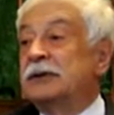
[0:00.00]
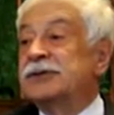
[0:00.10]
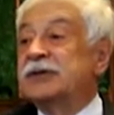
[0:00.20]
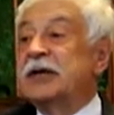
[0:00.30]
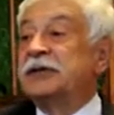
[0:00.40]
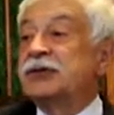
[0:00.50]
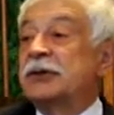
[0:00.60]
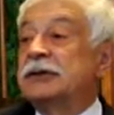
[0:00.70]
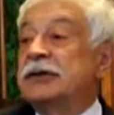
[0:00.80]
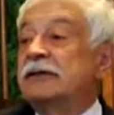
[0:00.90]
constraints
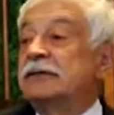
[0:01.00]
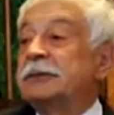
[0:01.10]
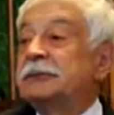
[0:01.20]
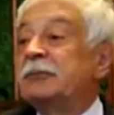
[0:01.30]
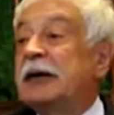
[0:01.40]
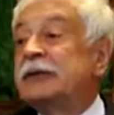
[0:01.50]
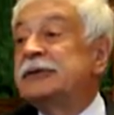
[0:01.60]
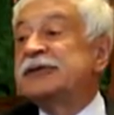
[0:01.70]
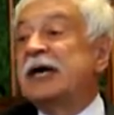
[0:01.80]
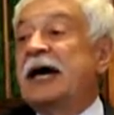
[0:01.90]
on government
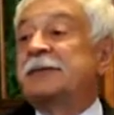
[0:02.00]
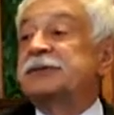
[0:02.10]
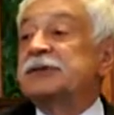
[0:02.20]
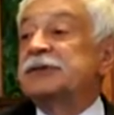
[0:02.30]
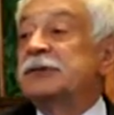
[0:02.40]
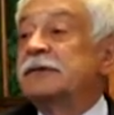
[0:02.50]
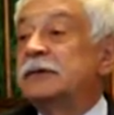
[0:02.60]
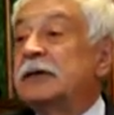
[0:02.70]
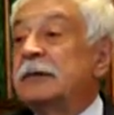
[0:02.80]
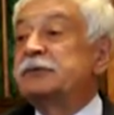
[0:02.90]
powers, absence of
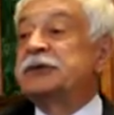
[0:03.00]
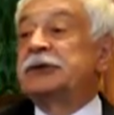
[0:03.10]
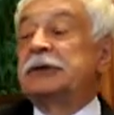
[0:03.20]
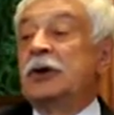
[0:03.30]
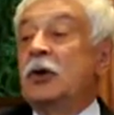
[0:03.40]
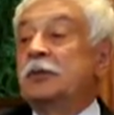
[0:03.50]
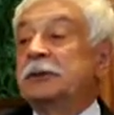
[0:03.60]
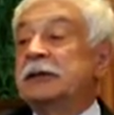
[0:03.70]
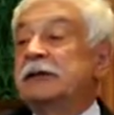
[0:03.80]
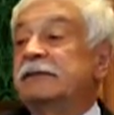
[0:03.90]
corruption, open